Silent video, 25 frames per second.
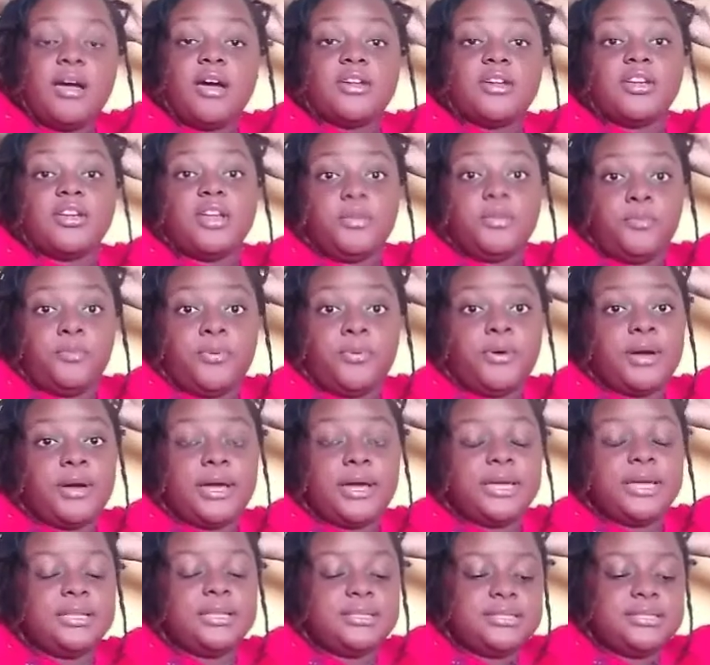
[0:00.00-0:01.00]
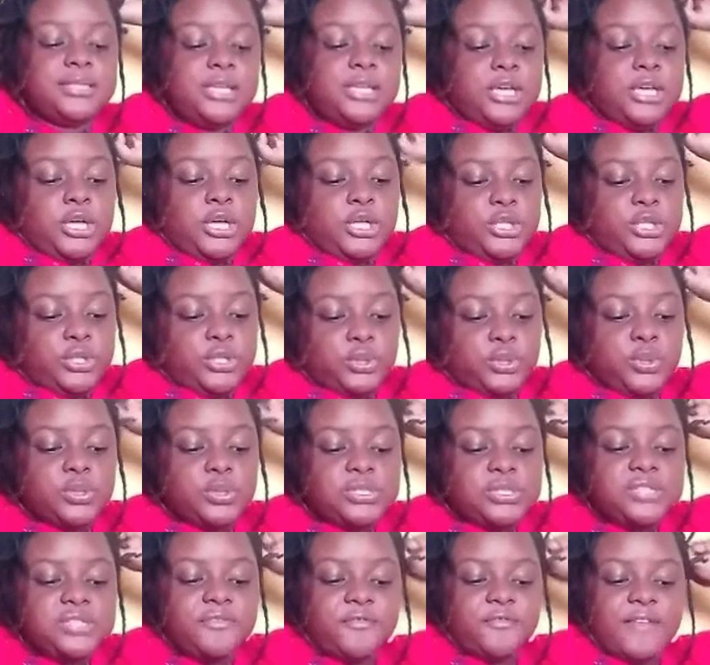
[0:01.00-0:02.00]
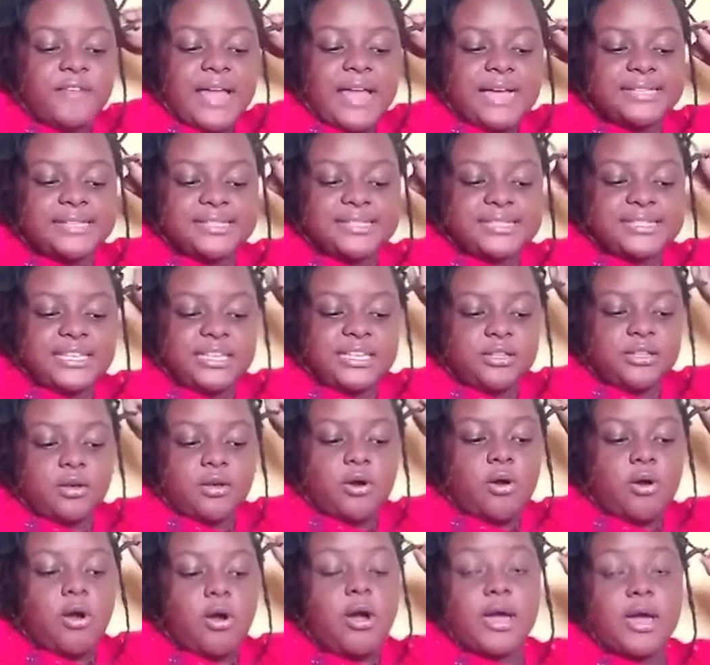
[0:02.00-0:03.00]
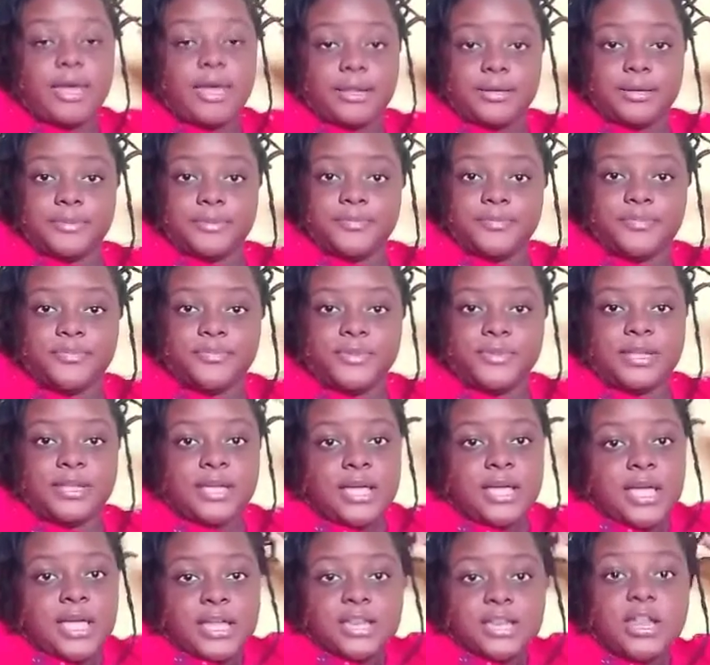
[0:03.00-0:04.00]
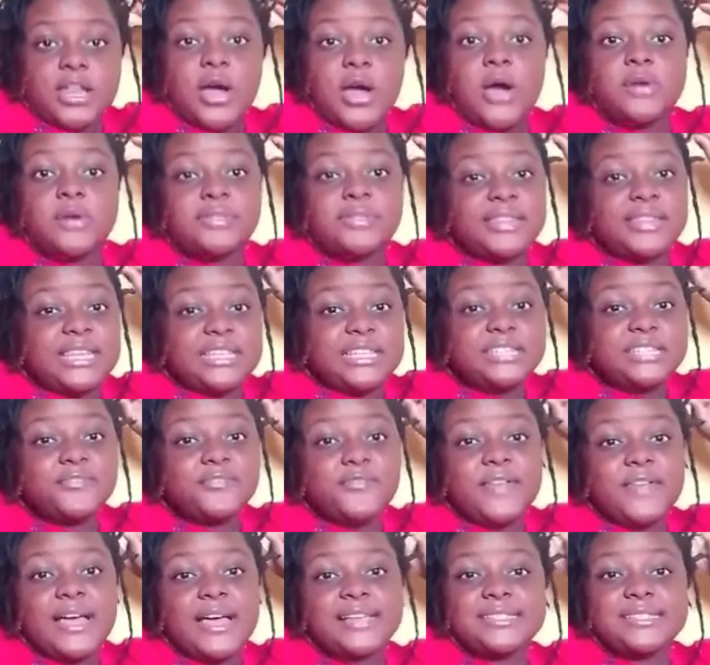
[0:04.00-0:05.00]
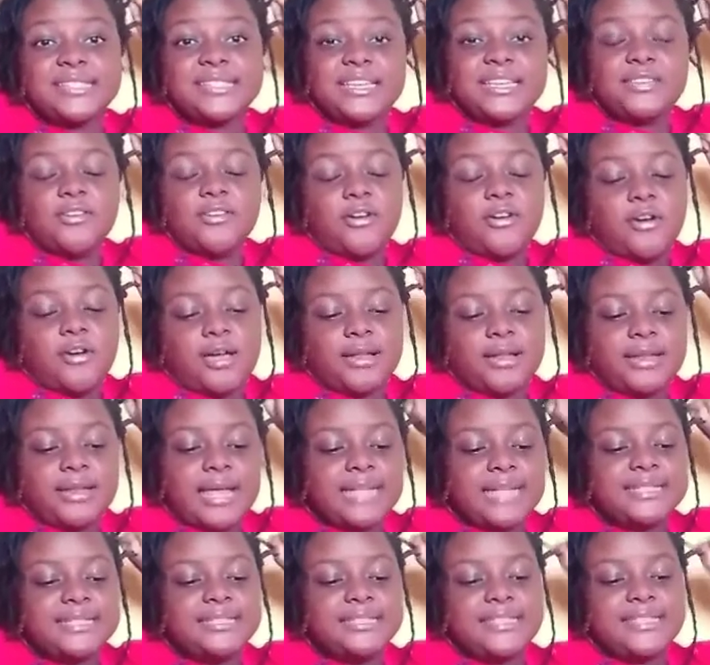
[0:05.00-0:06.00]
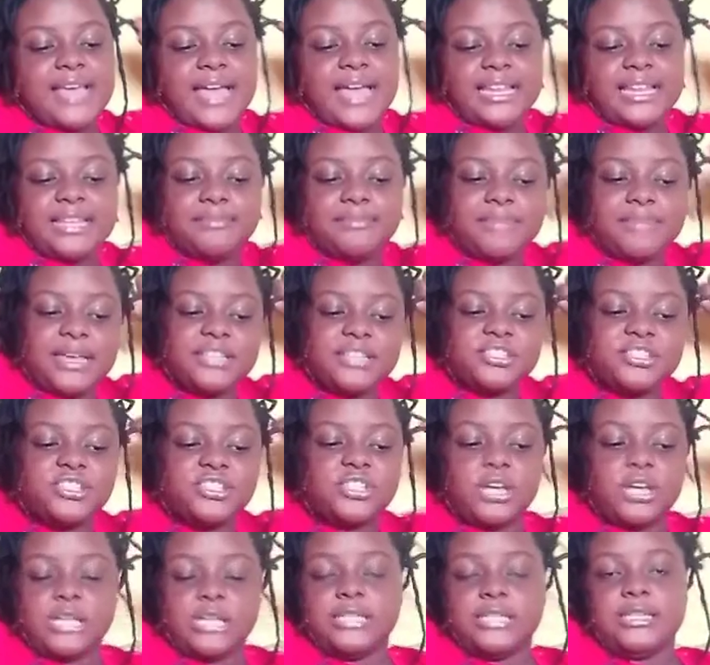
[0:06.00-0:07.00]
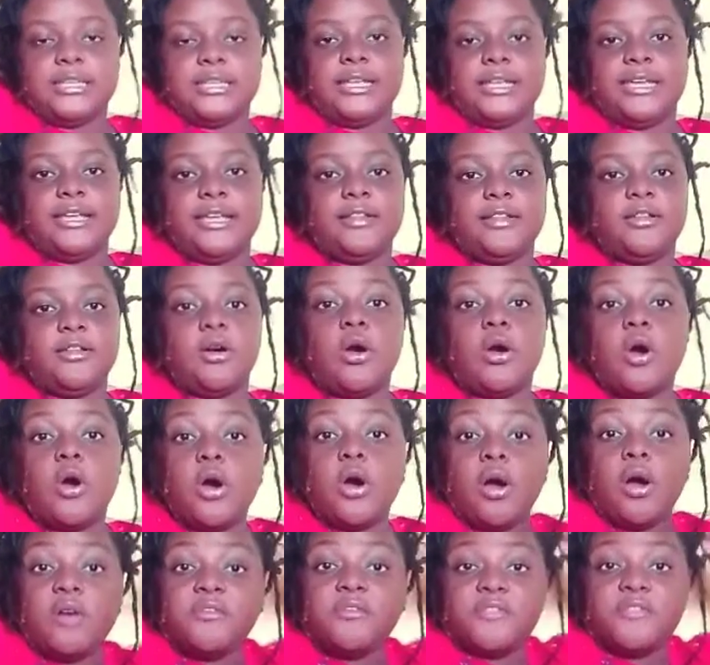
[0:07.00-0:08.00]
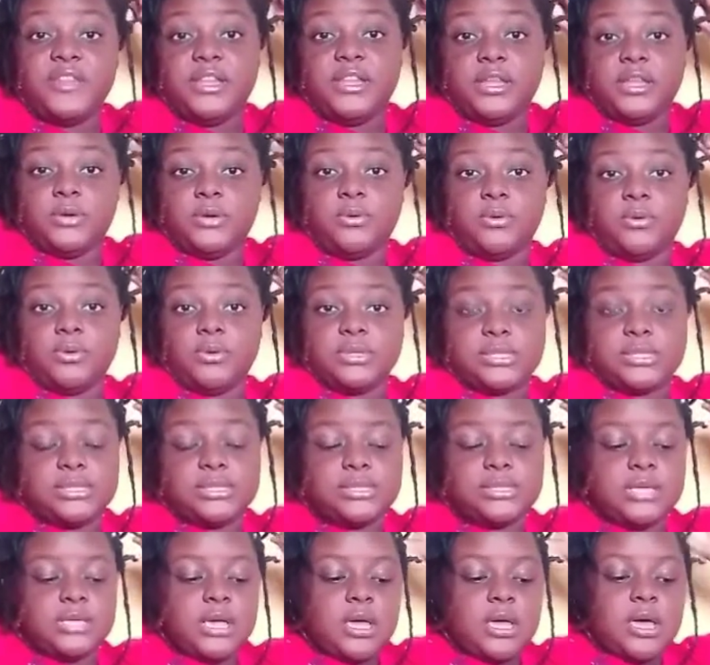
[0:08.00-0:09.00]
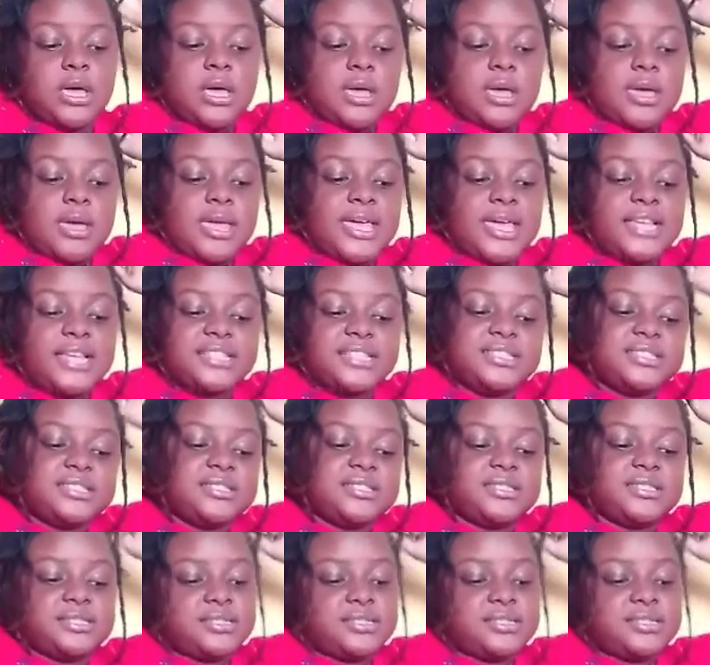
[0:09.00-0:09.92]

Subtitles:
another point, use flaxseed oil. Now this flaxseed oil that Yannie mentioned in her videos is